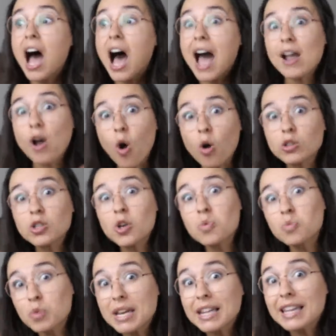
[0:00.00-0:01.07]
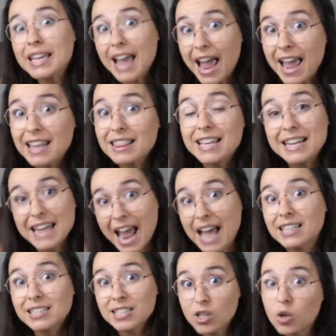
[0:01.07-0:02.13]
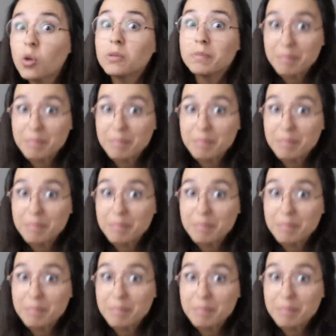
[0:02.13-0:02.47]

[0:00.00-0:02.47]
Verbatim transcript: I also really hate the nasty old